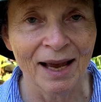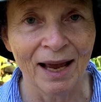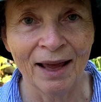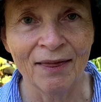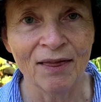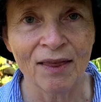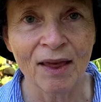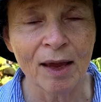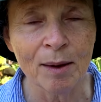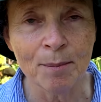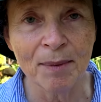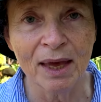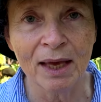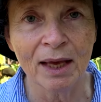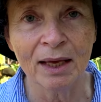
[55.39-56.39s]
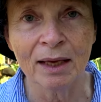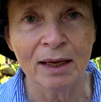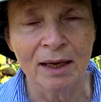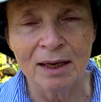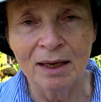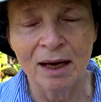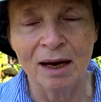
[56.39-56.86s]
and they make
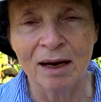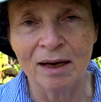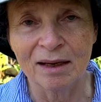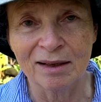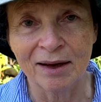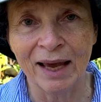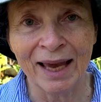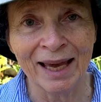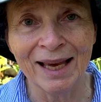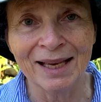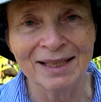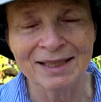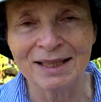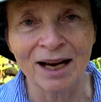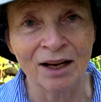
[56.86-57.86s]
eggs